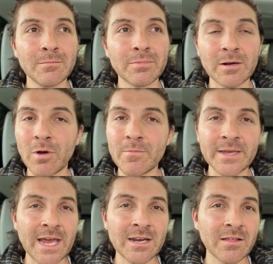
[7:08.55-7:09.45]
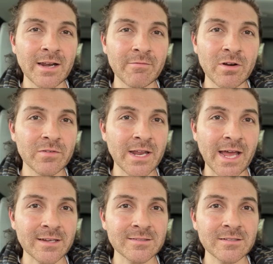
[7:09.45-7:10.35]
But I won't be getting another Land Rover
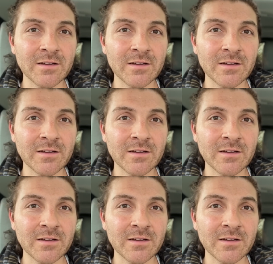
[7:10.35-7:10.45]
next.